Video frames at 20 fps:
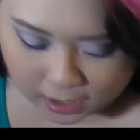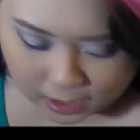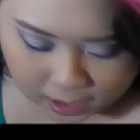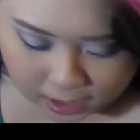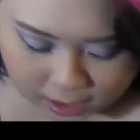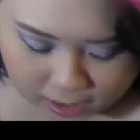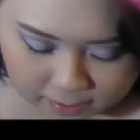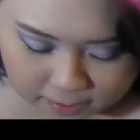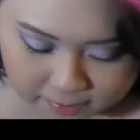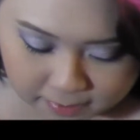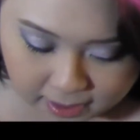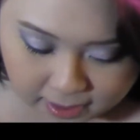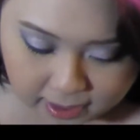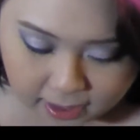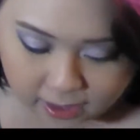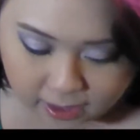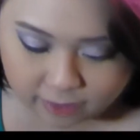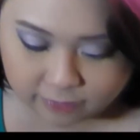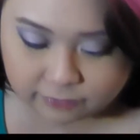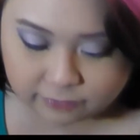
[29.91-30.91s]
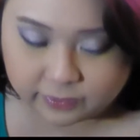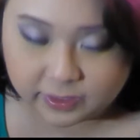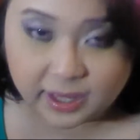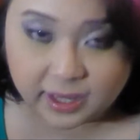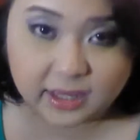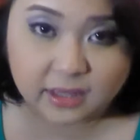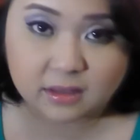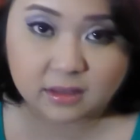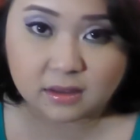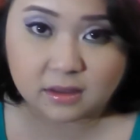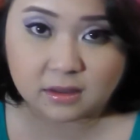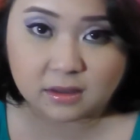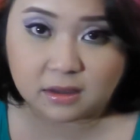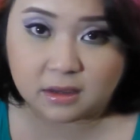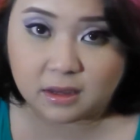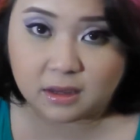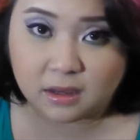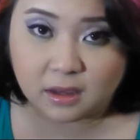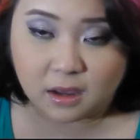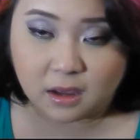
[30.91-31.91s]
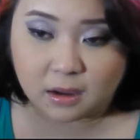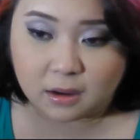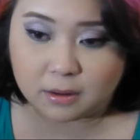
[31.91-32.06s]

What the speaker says: I have like the